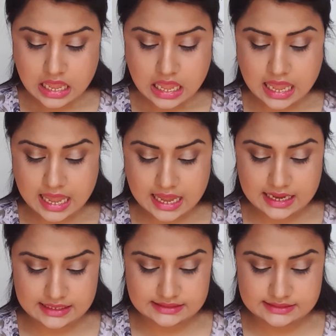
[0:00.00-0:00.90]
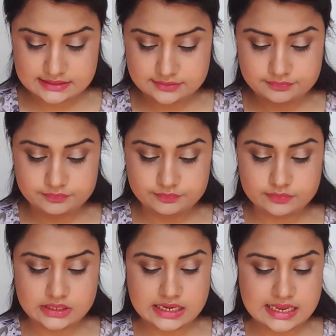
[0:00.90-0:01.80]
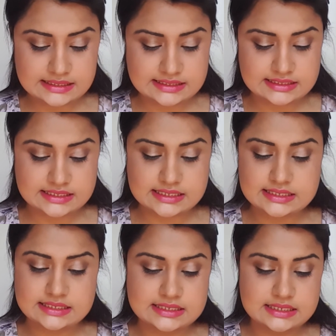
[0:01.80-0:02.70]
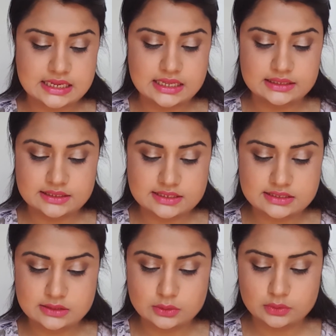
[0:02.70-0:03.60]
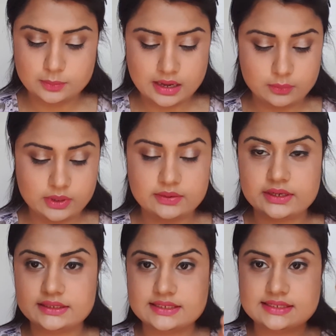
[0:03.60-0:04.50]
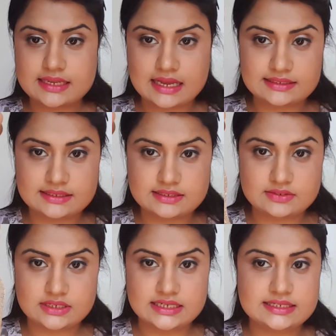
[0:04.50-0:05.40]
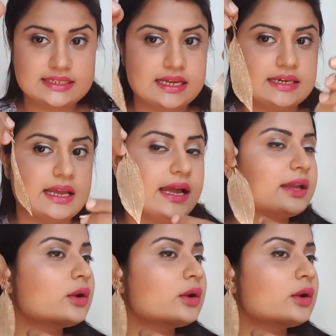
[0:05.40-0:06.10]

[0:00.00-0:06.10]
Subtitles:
and let's just end this look by wearing this accessories that I